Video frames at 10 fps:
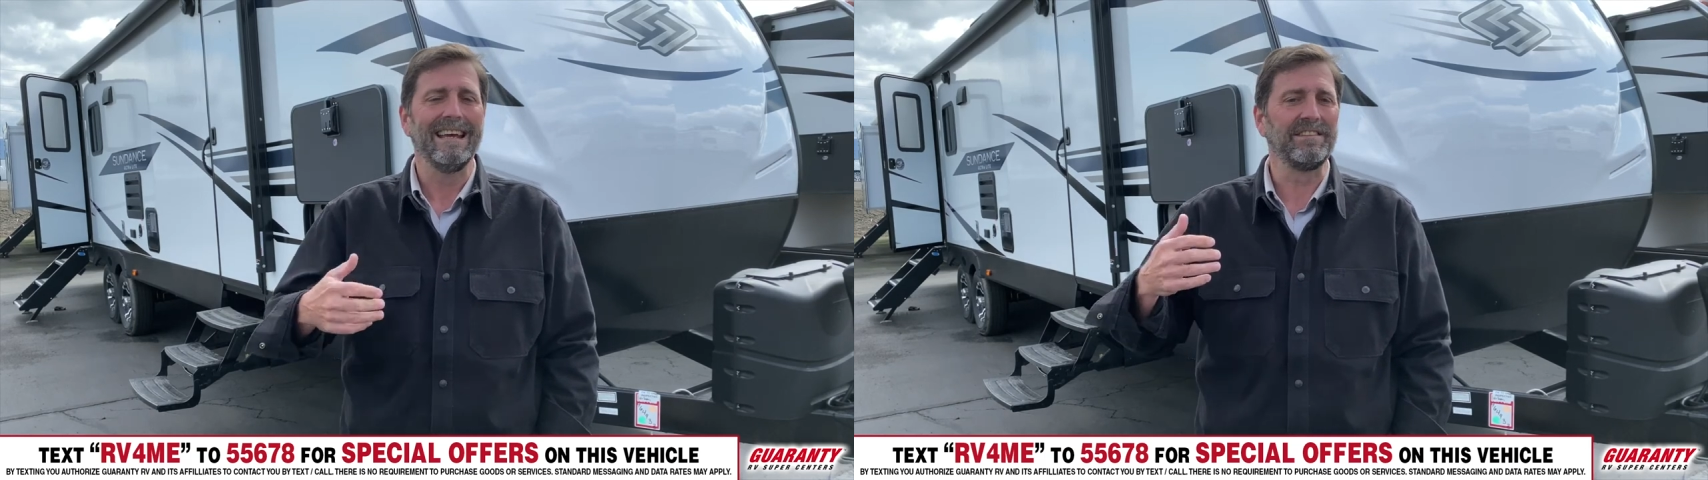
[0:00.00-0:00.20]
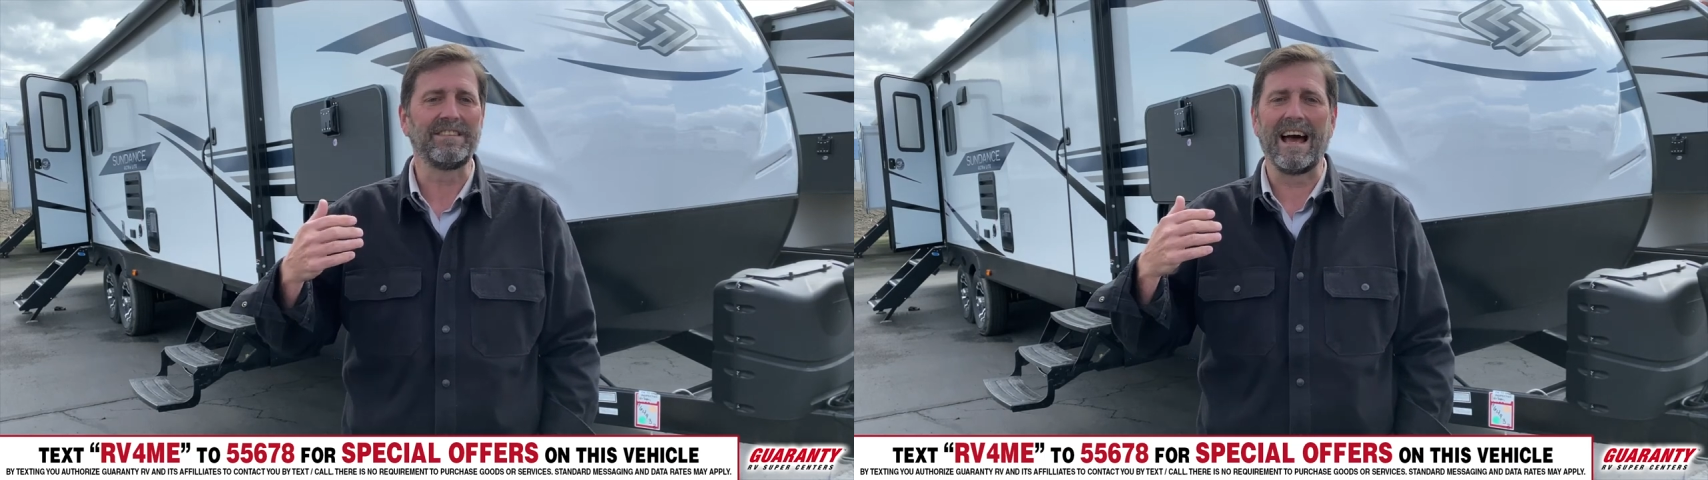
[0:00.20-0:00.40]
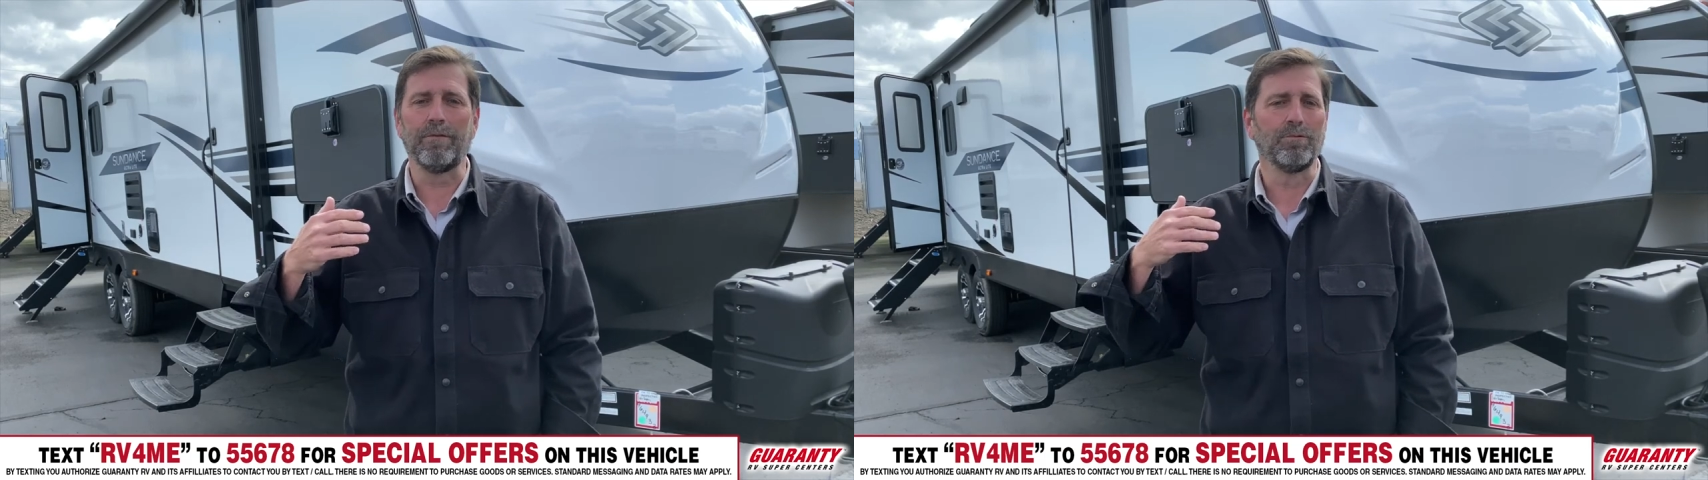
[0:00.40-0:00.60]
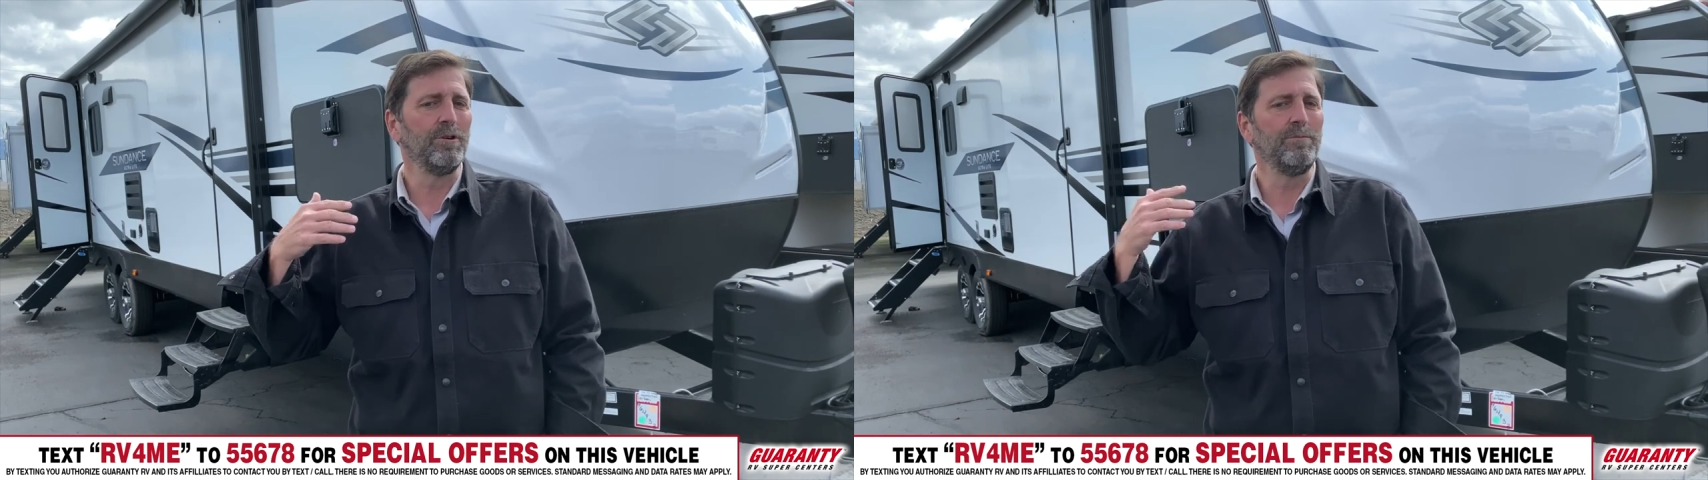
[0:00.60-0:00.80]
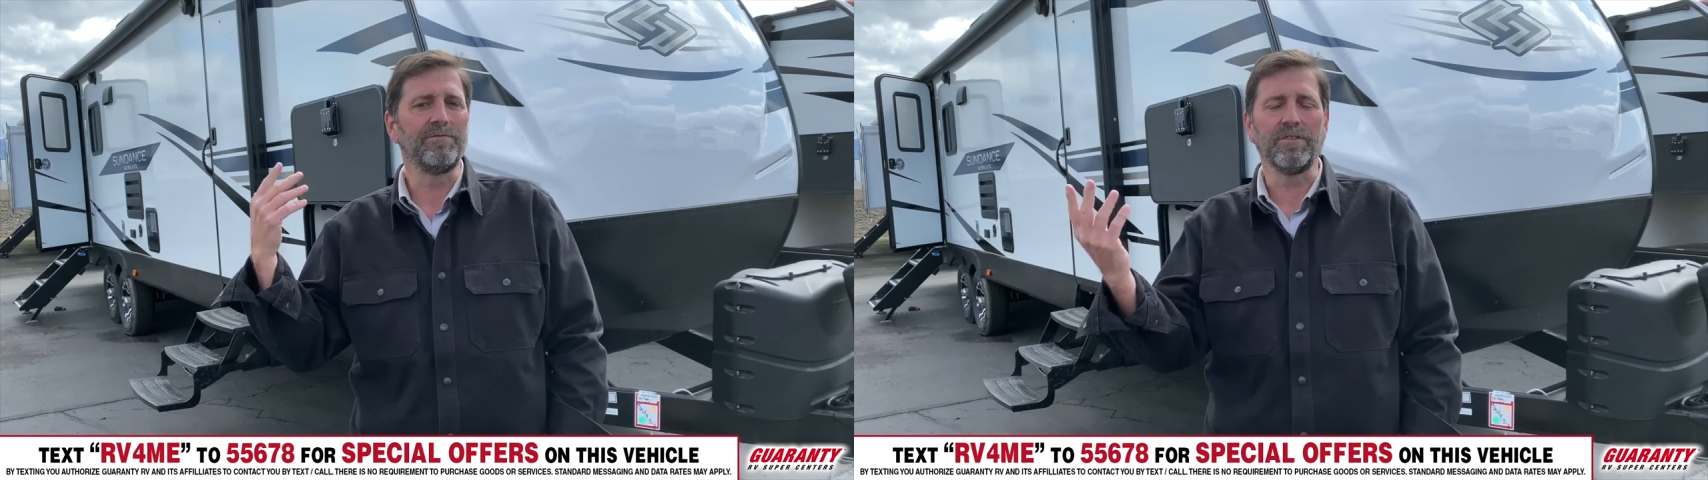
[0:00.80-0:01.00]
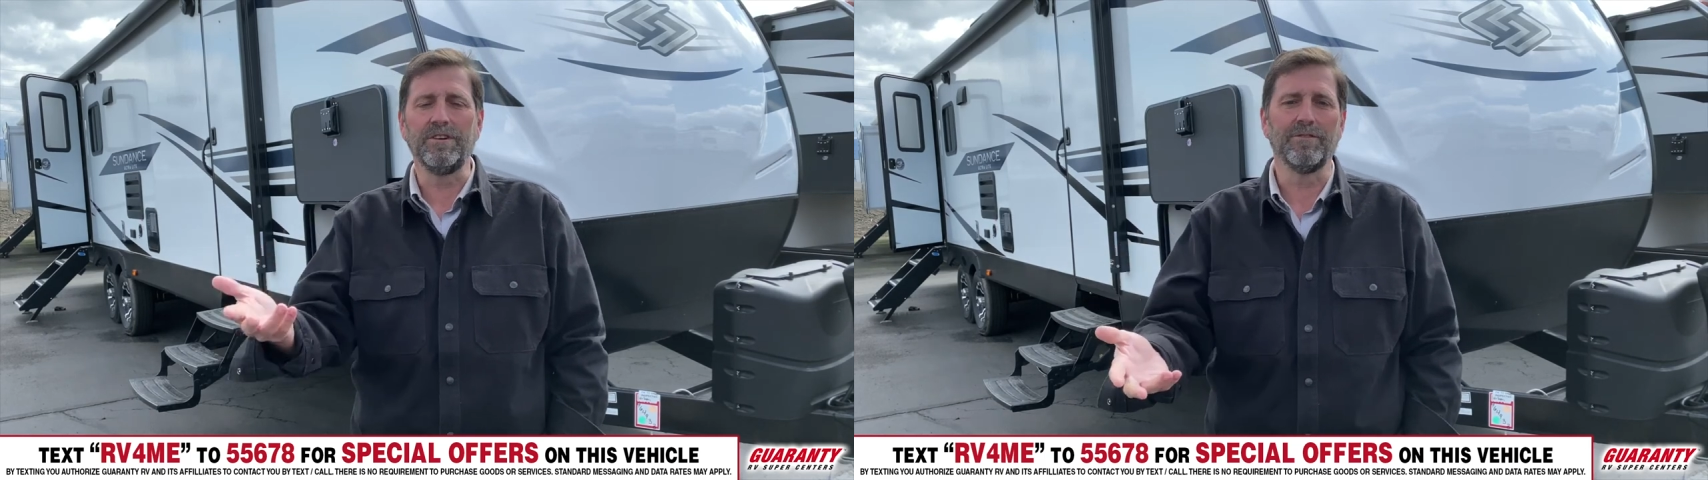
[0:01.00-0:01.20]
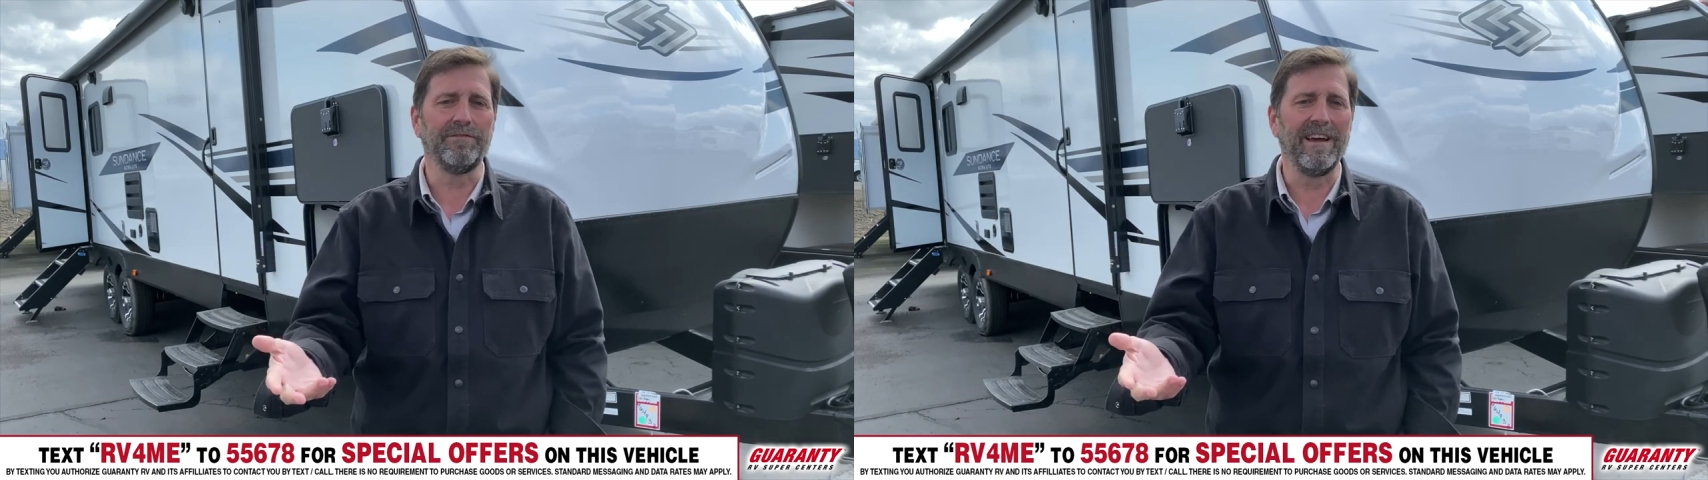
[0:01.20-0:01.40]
It's got room for your